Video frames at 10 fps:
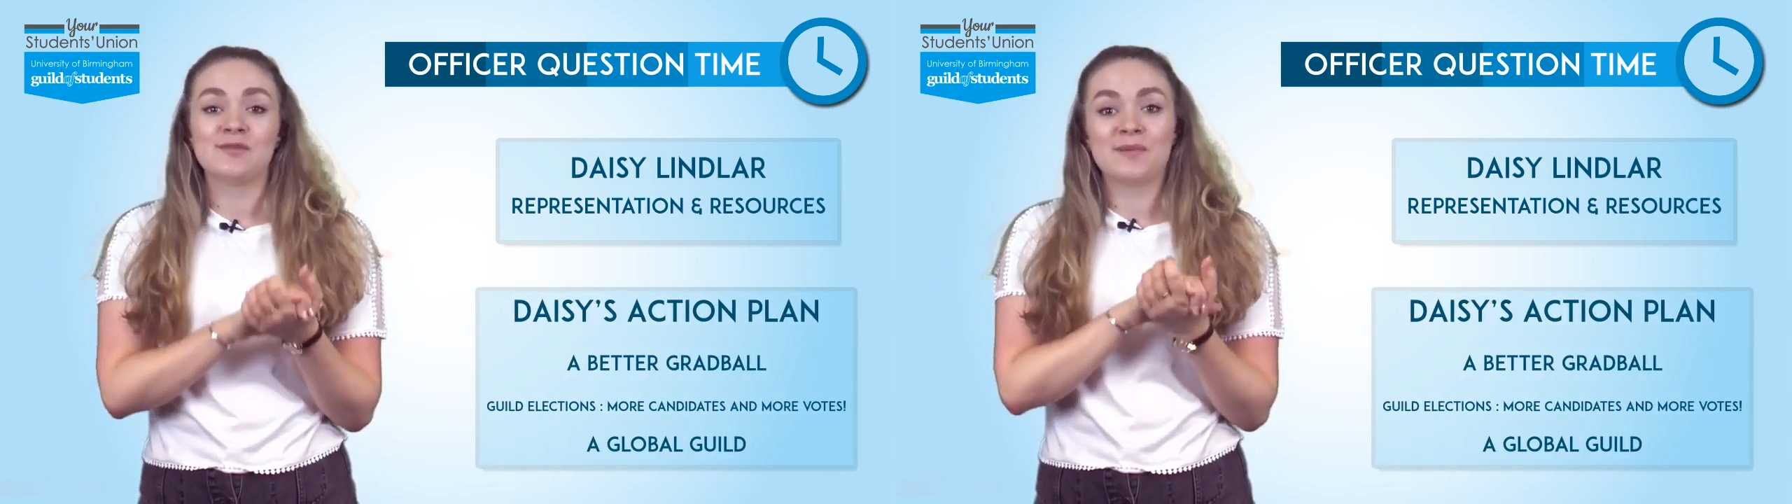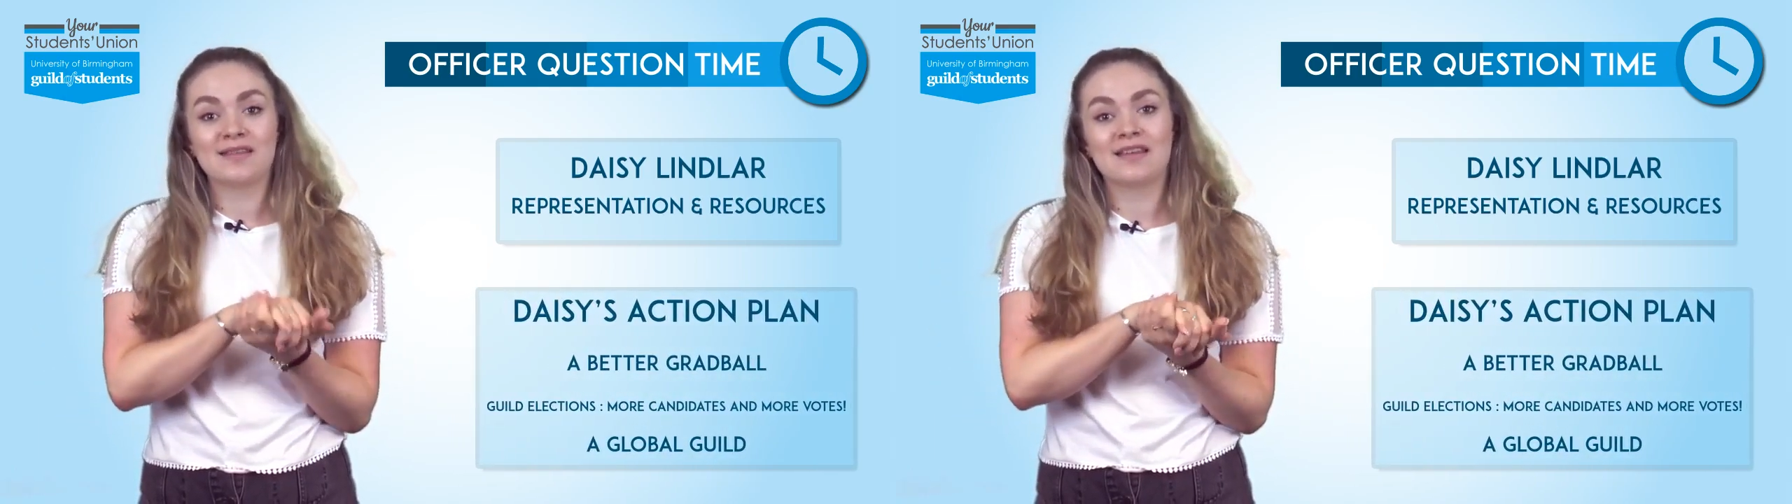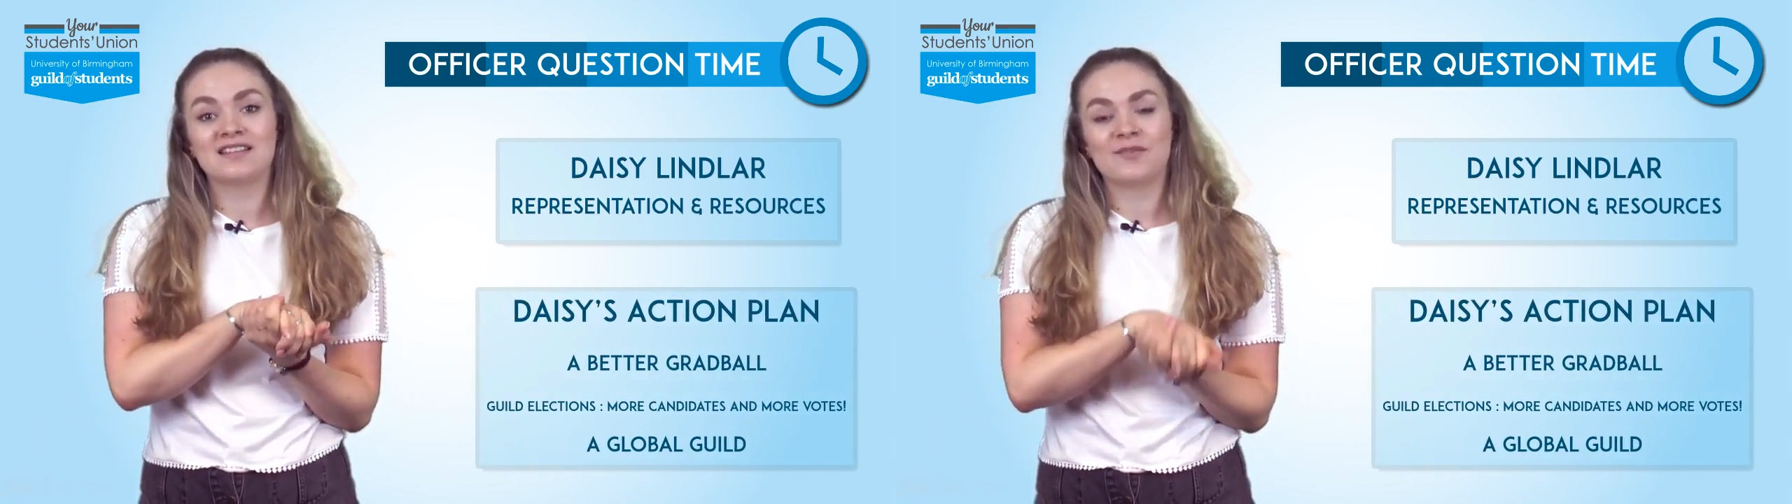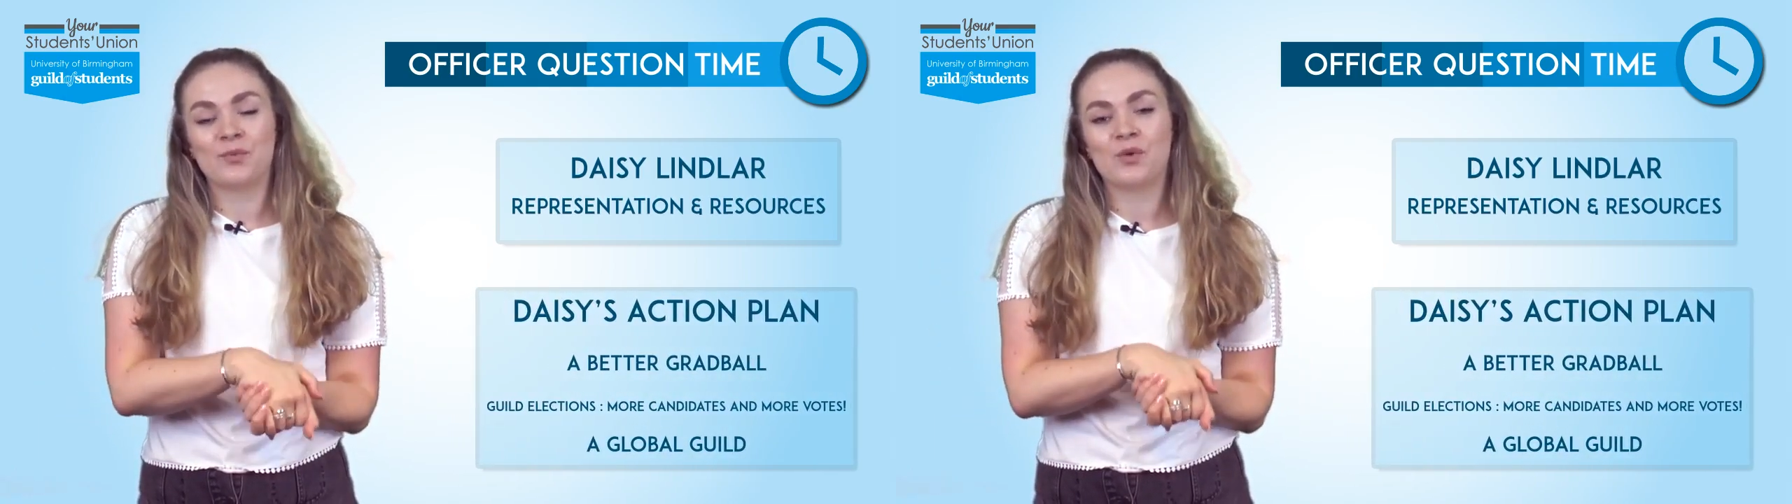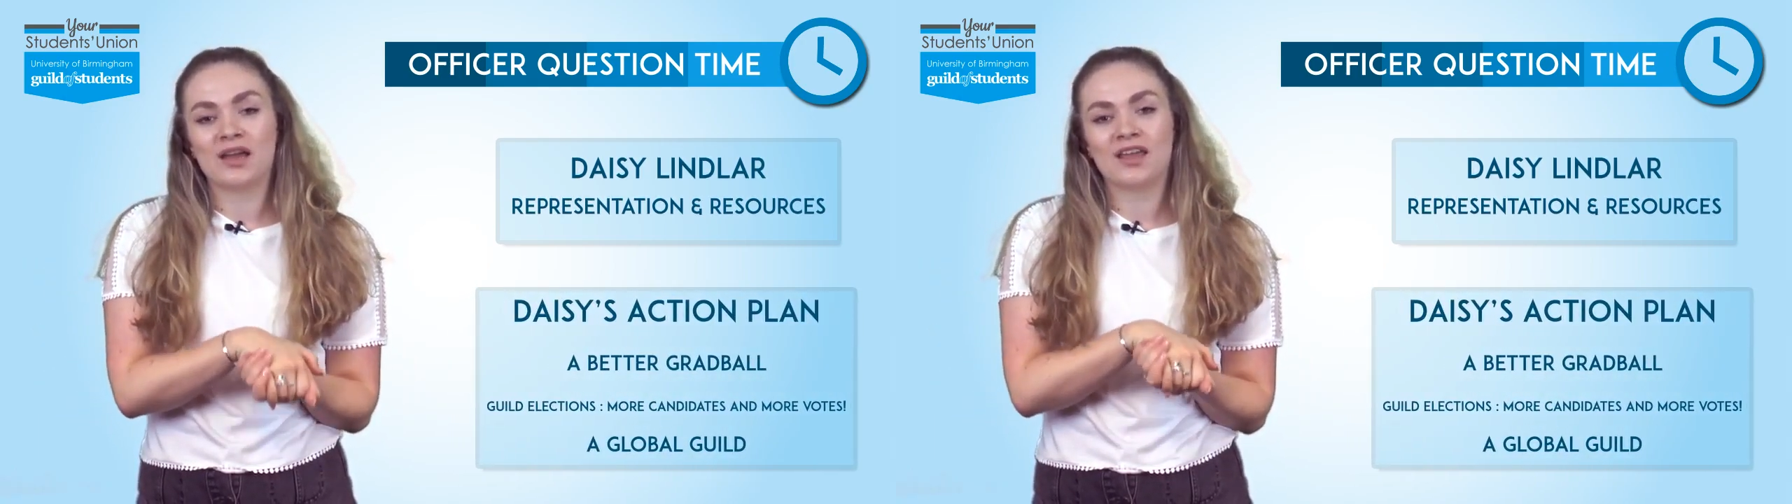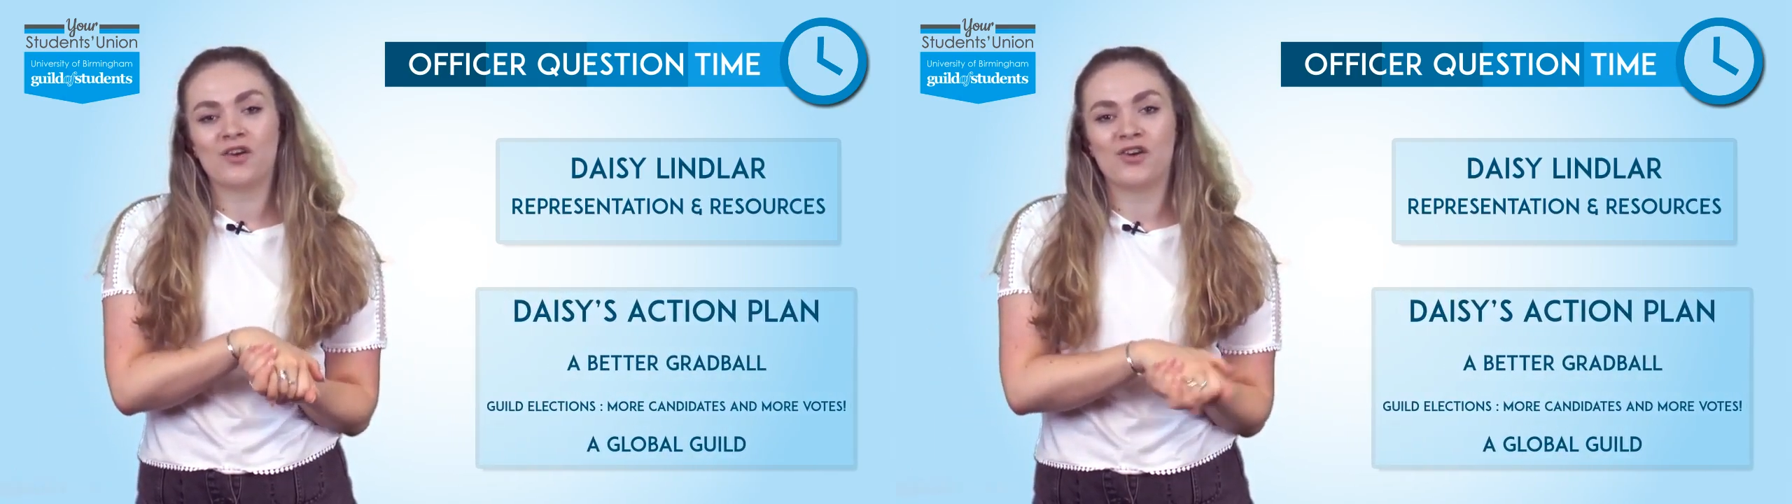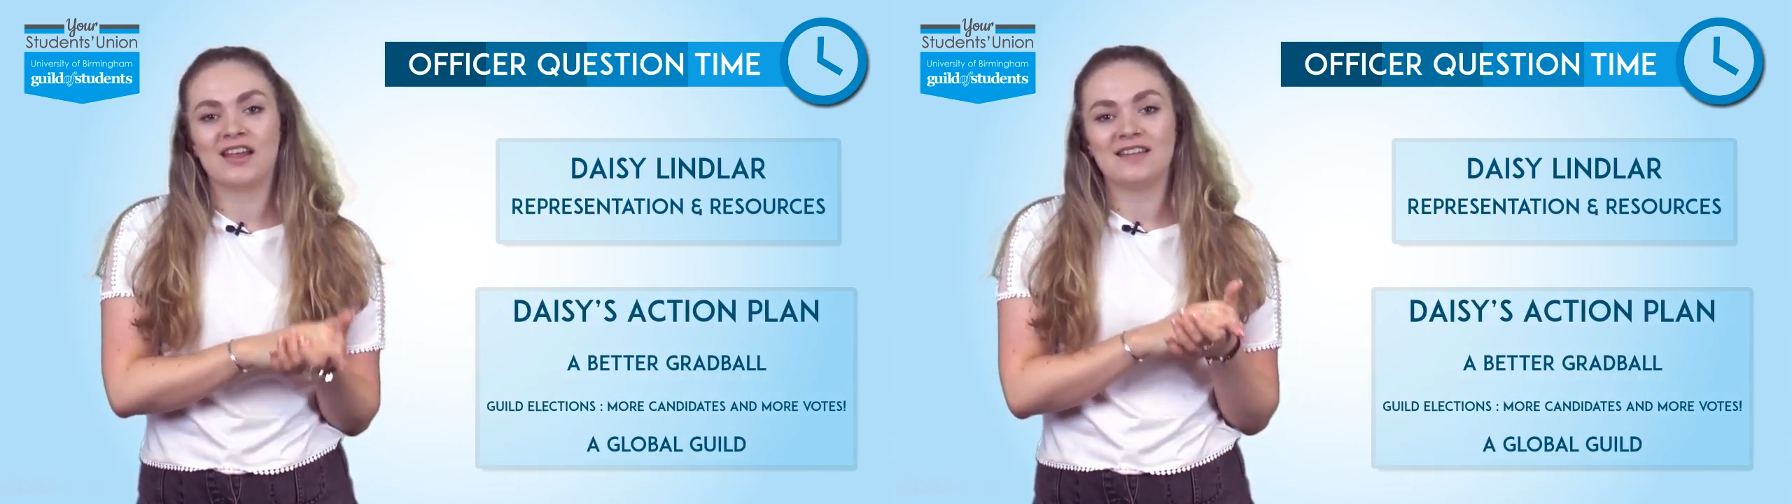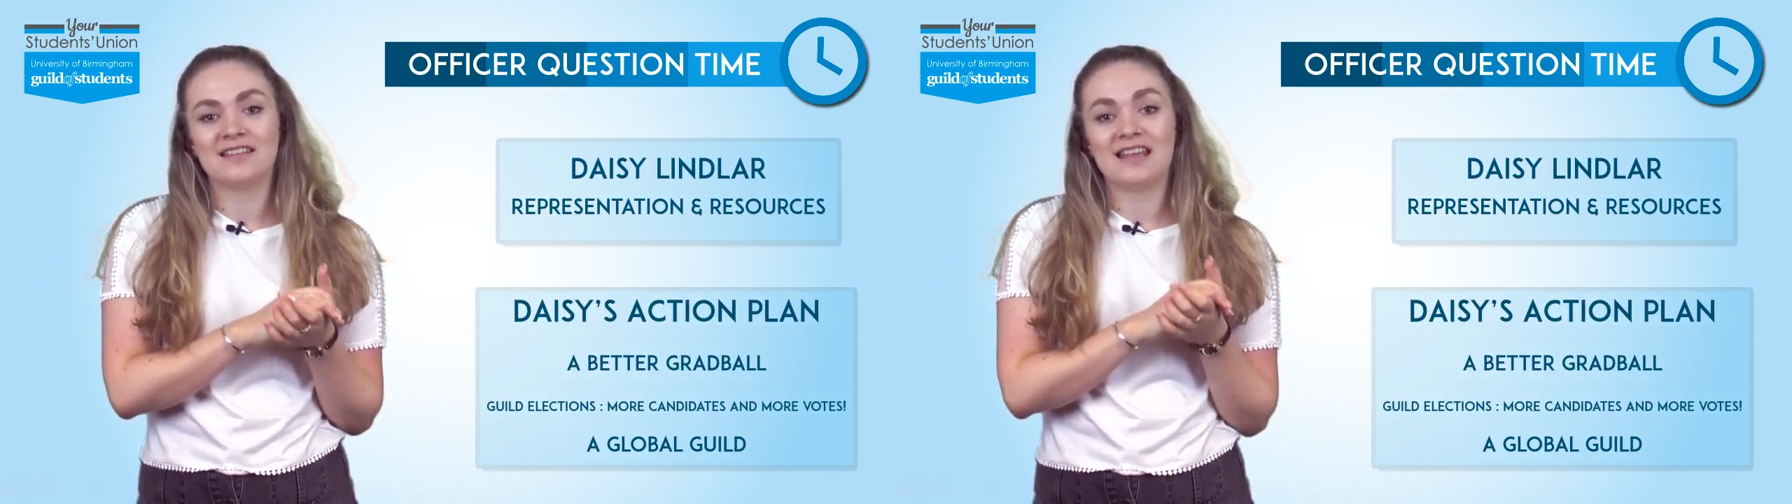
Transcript: of the big things I've been working on is